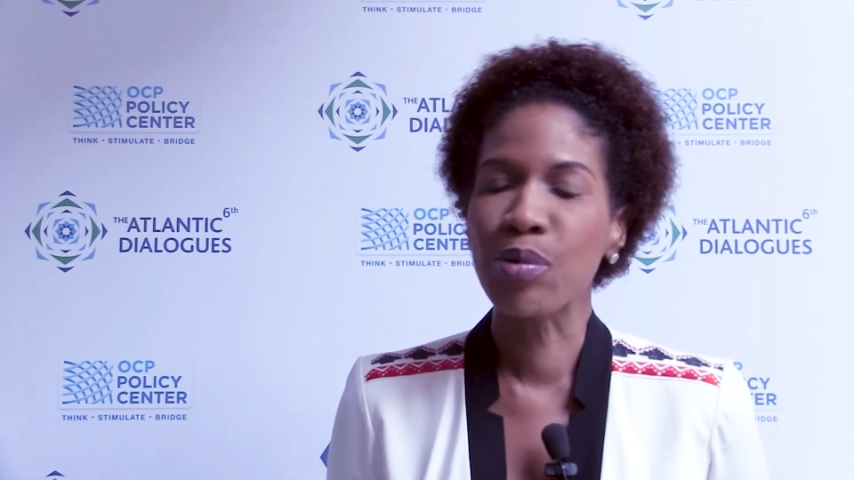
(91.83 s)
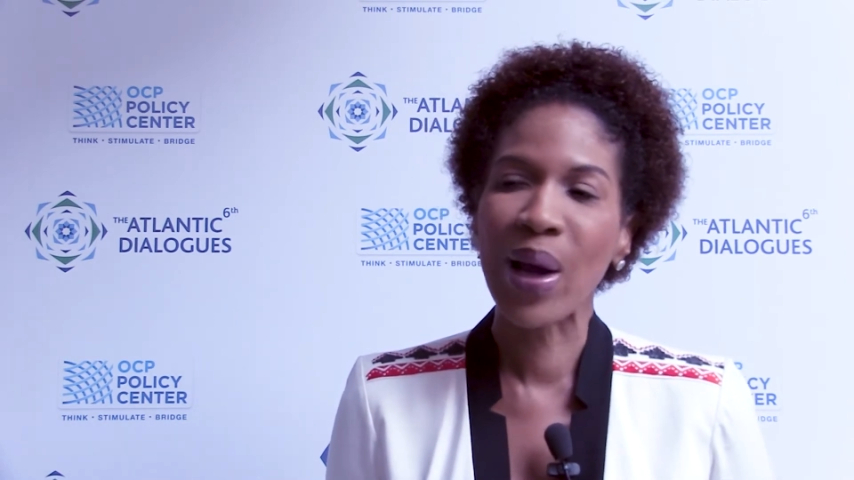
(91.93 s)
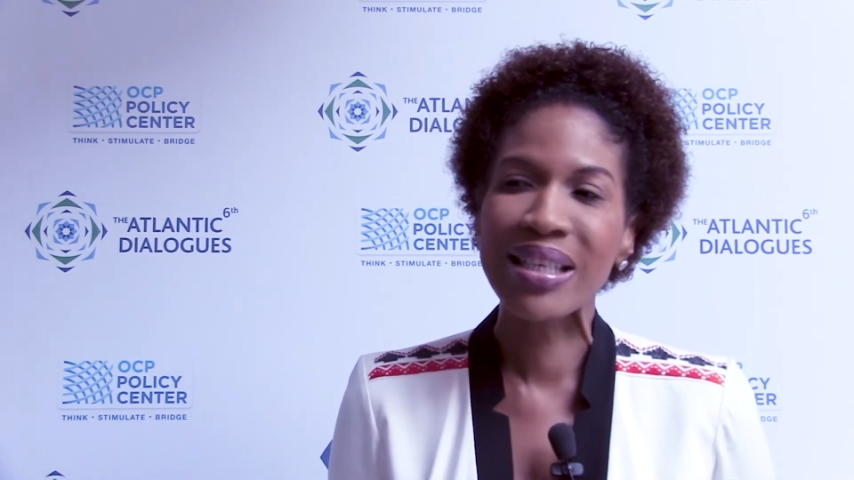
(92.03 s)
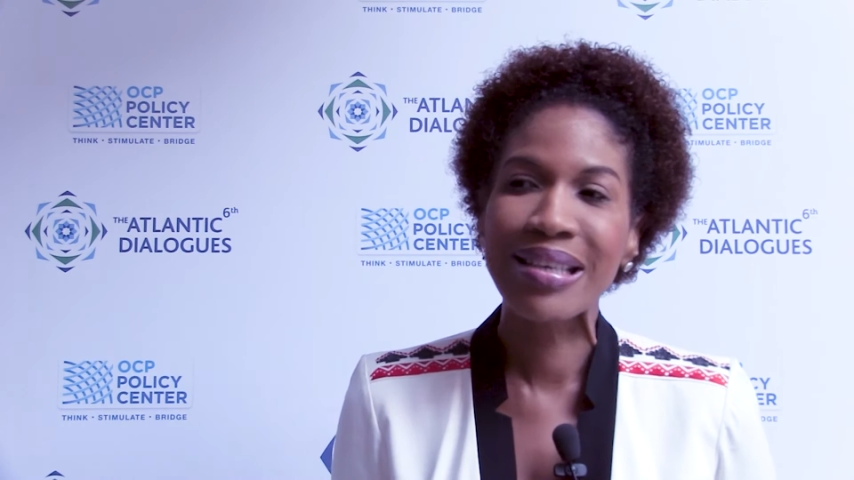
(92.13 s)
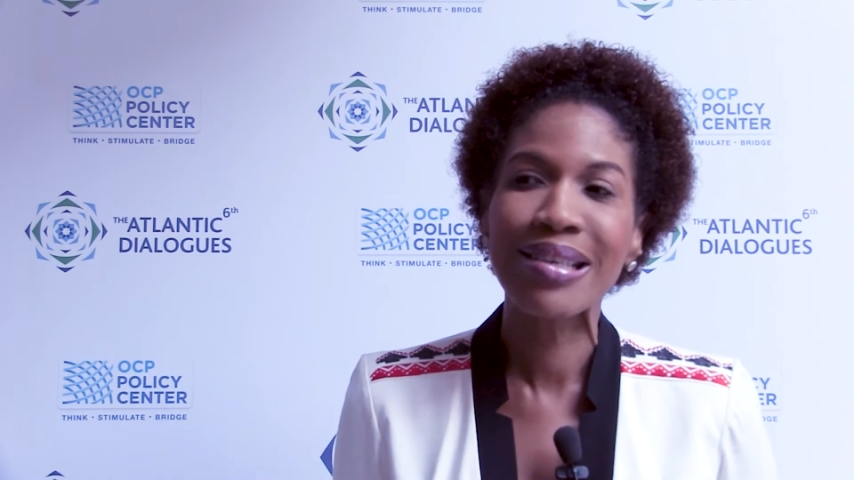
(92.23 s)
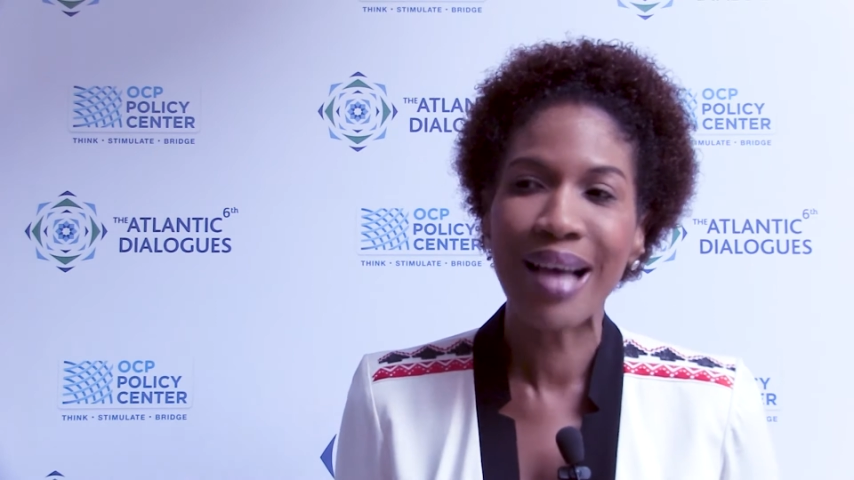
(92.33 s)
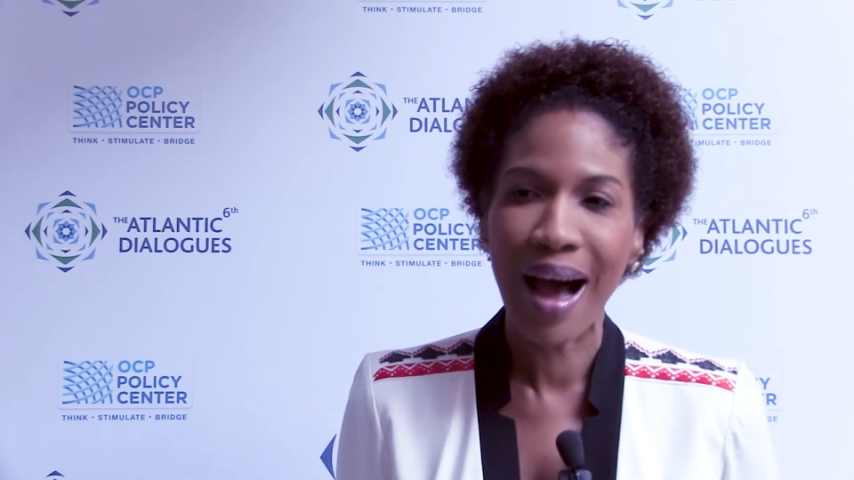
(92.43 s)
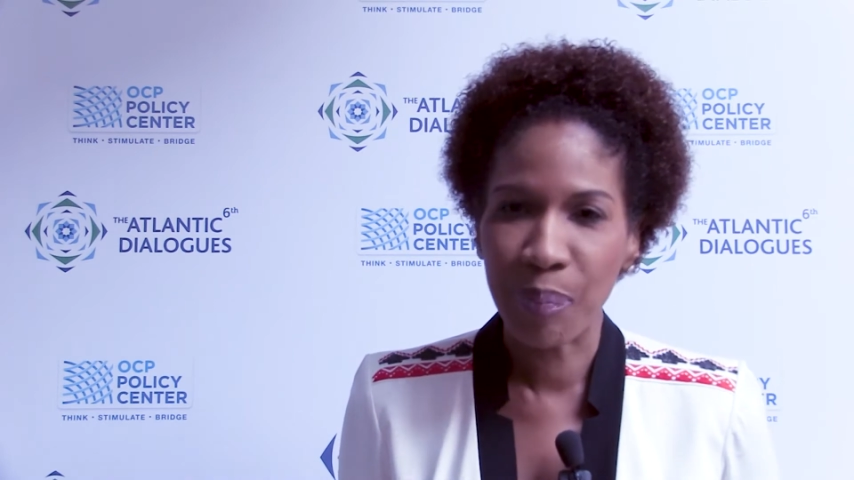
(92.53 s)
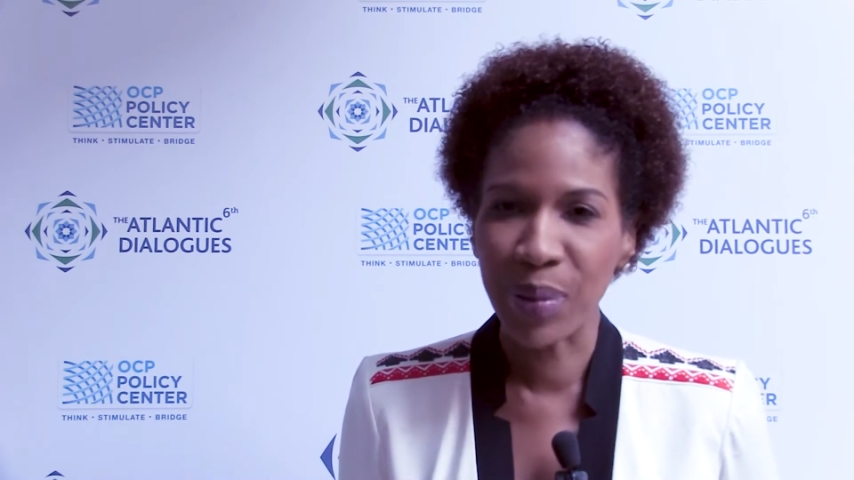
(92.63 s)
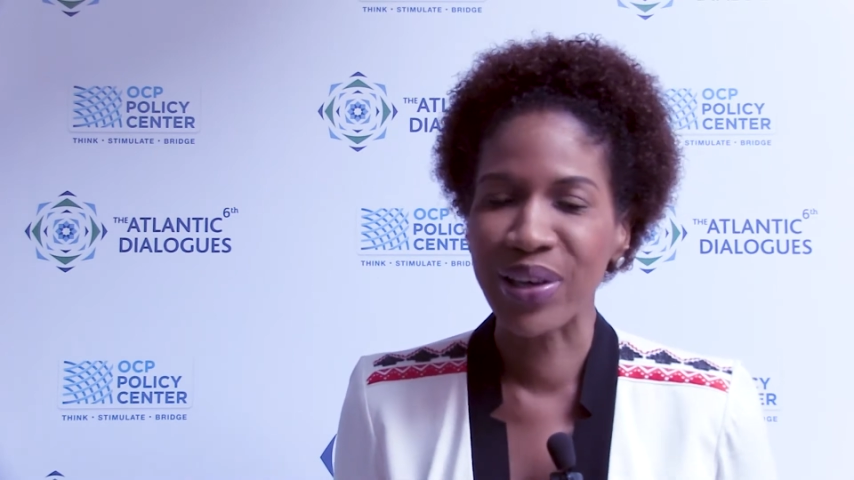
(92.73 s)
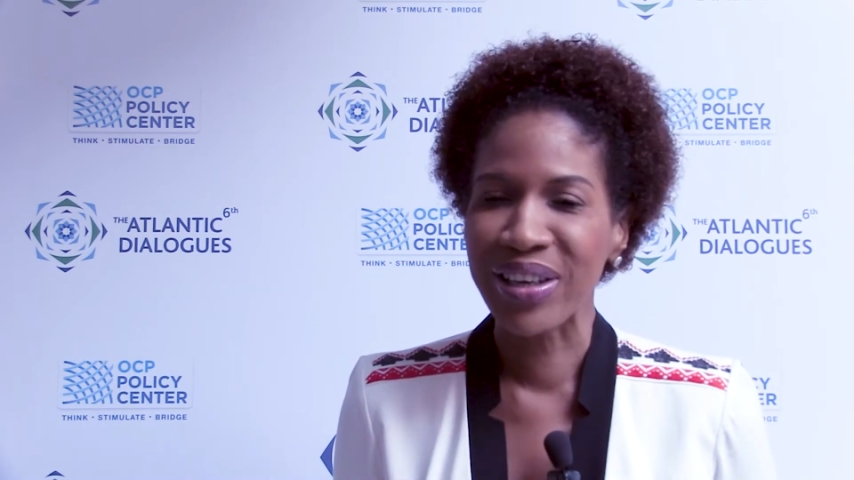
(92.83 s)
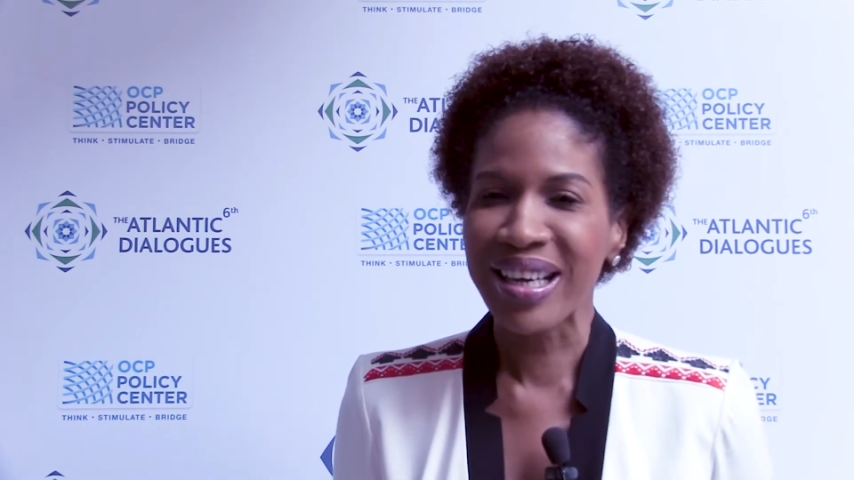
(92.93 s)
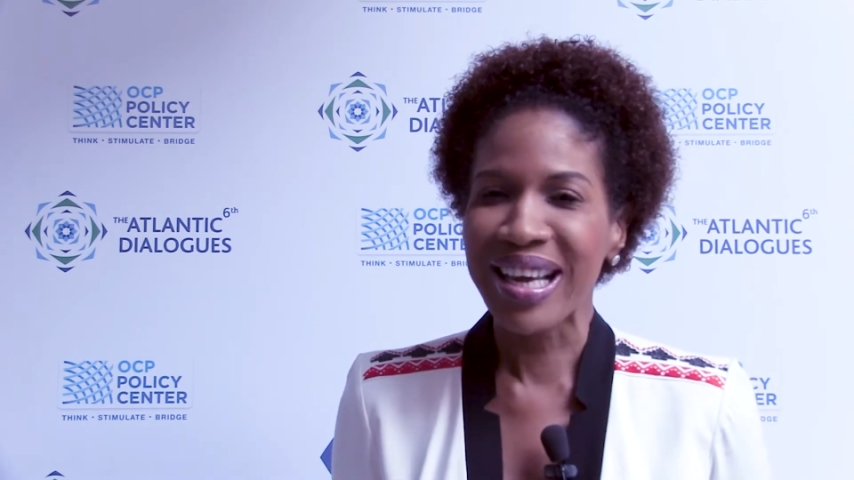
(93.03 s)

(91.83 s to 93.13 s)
where things happen,